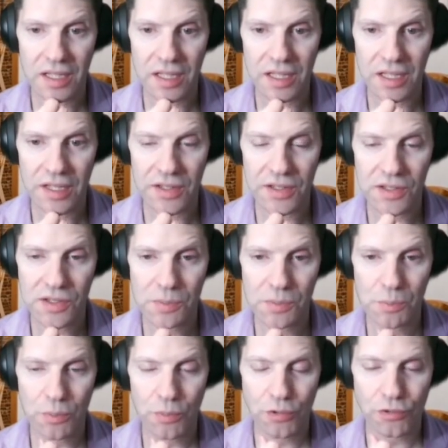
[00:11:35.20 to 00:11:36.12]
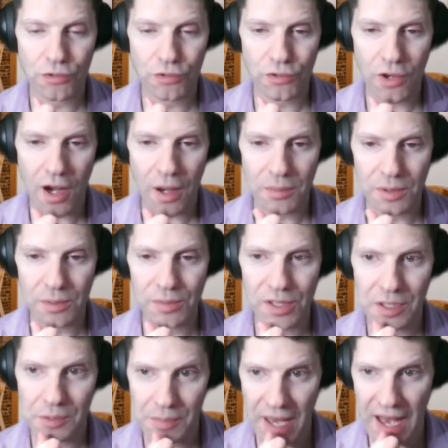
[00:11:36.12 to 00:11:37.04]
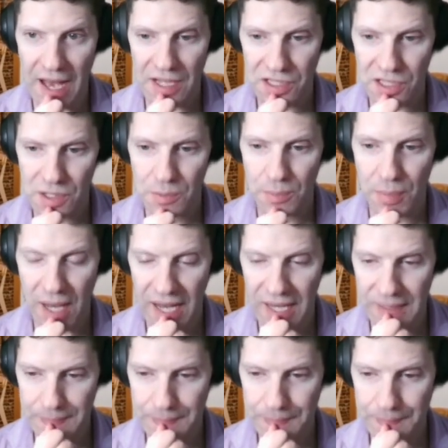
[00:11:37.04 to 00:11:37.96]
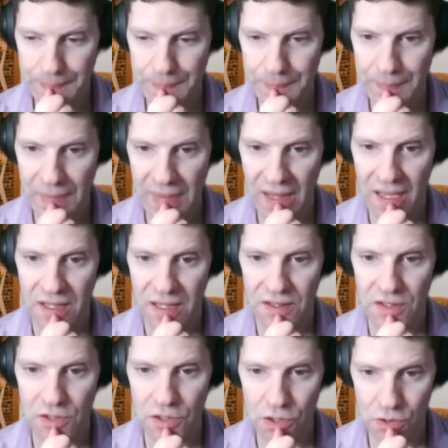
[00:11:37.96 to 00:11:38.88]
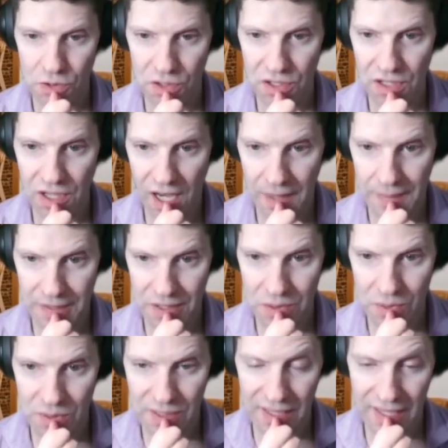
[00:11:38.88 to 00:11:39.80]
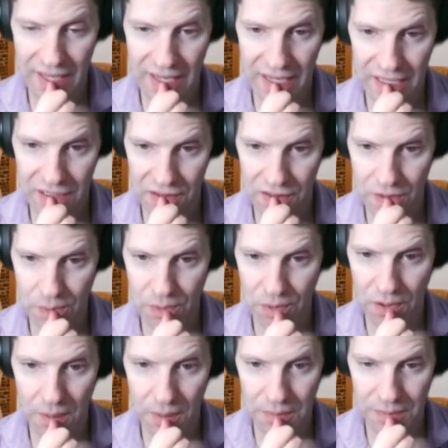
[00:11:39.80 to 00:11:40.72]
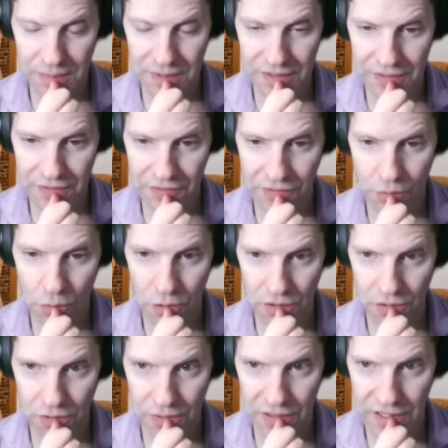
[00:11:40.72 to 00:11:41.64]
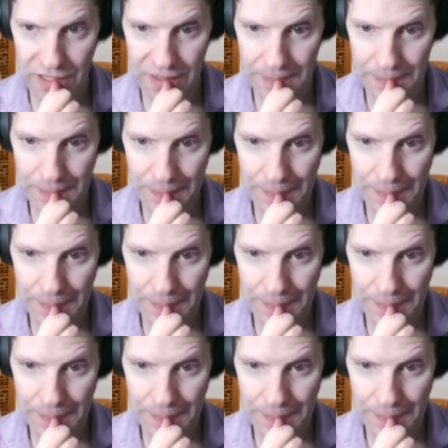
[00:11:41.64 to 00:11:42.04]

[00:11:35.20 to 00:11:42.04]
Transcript: is probably best, but the deuce of diamonds was led. They're probably 4-3.